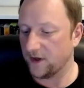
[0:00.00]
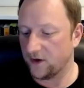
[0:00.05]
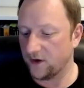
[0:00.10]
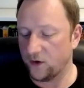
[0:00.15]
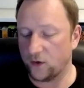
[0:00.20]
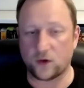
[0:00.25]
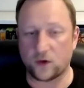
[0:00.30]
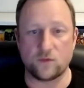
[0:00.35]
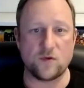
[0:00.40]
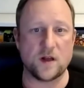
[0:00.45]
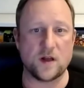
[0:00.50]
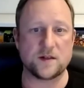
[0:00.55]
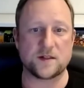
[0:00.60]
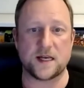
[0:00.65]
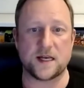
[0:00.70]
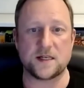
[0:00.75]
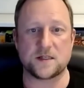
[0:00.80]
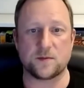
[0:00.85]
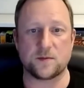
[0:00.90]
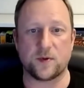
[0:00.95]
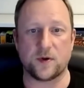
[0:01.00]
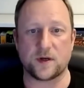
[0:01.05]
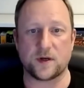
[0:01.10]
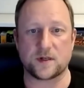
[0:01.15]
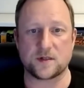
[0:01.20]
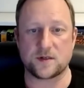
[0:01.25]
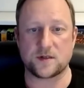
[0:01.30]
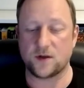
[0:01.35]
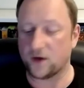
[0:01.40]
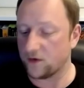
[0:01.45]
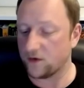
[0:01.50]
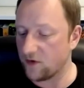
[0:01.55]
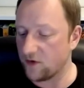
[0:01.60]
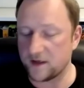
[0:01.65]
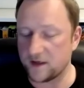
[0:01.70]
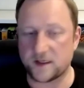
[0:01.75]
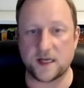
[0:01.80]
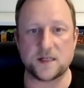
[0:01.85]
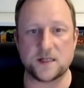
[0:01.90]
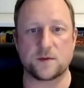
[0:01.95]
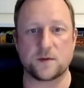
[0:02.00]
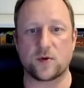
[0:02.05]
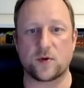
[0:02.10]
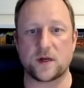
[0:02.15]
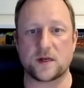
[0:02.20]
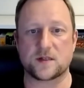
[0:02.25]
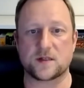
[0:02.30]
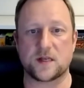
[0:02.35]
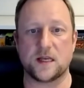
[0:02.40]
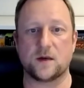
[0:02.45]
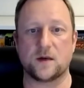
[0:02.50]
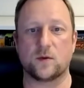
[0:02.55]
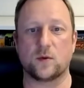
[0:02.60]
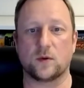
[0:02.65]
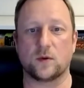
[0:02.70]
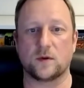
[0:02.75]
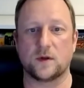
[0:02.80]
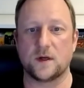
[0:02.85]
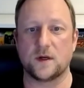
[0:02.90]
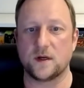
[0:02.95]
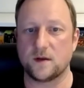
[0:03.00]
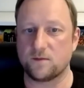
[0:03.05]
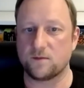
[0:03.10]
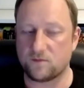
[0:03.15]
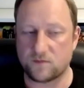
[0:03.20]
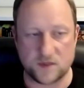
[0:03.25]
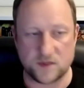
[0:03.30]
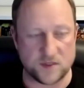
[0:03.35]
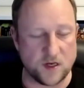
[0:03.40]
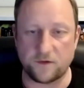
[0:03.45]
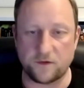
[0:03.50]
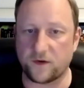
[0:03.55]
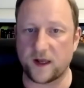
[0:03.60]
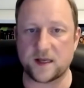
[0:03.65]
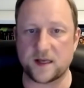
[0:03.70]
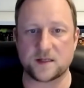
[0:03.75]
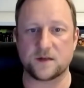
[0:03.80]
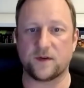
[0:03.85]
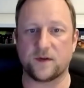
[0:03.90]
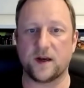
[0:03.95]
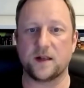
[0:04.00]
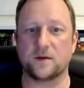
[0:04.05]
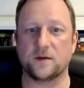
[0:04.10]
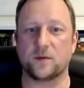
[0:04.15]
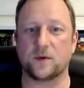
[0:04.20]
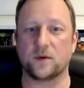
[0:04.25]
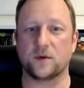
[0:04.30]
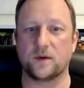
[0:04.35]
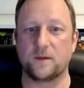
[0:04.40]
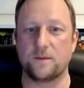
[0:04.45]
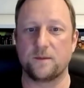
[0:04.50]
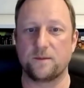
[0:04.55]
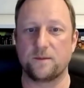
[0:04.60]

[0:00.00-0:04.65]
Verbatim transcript: you can run Databricks, you can run Databricks SQL, Snowflake's available.